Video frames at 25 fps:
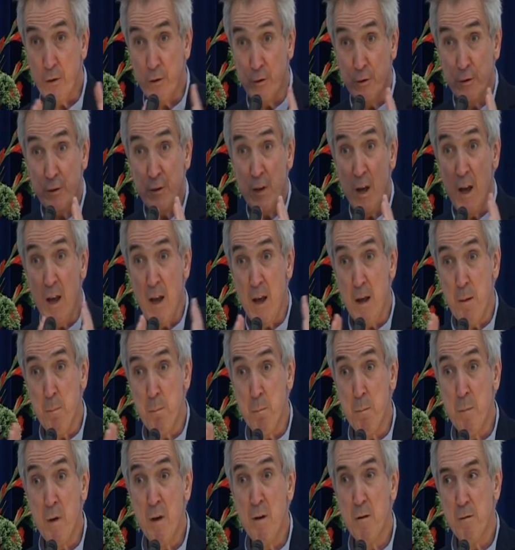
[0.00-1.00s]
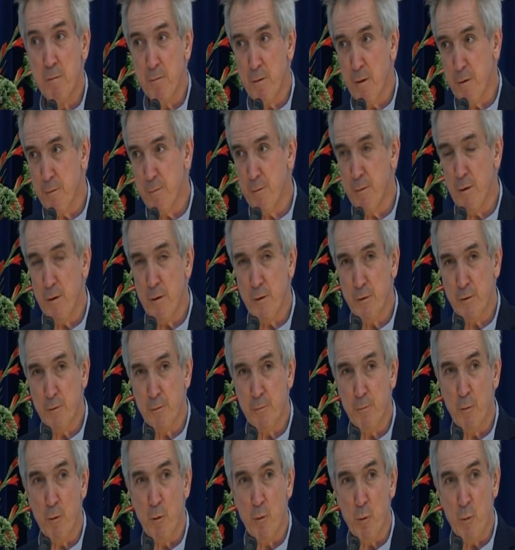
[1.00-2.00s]
same for the first
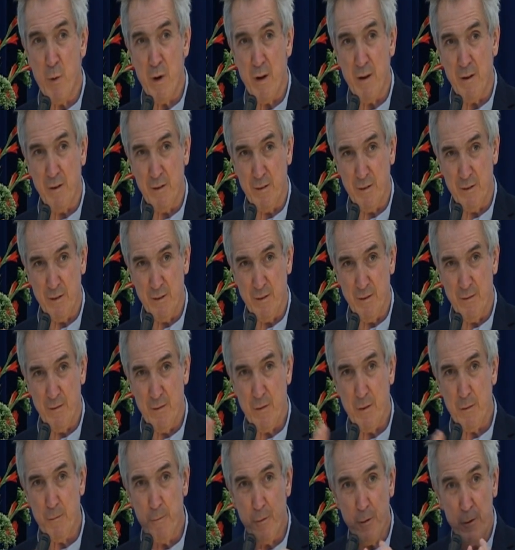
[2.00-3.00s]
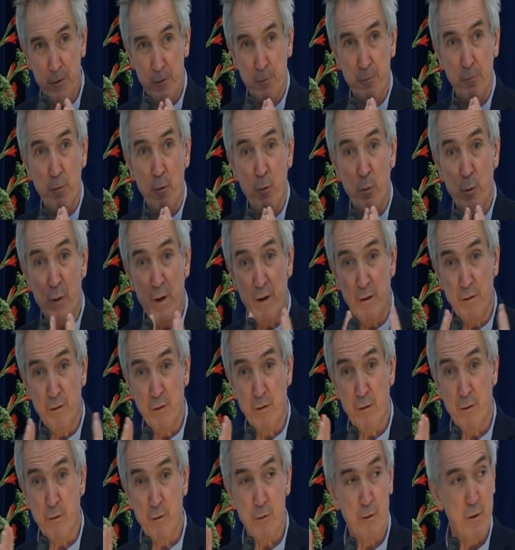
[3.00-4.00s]
4 weeks. The first 4 weeks
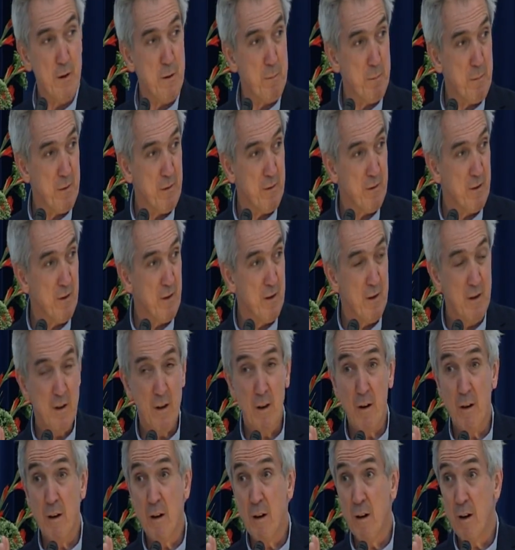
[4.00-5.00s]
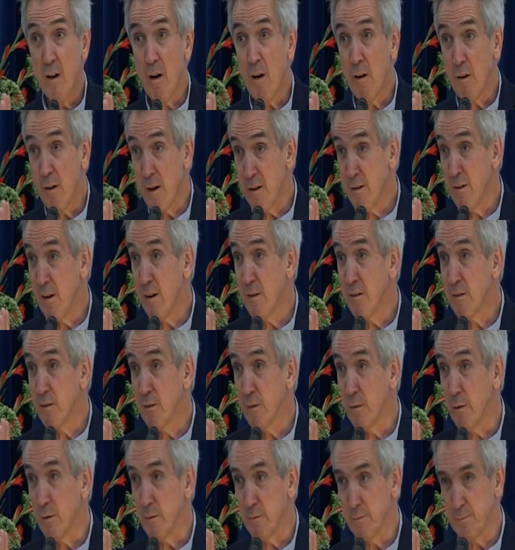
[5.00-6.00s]
of the treatment are
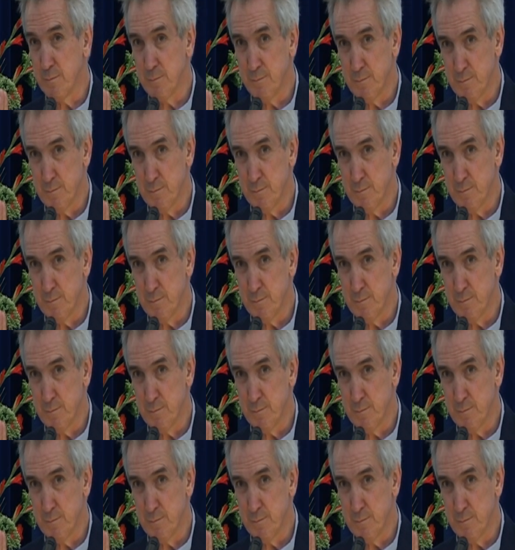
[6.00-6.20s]
identical.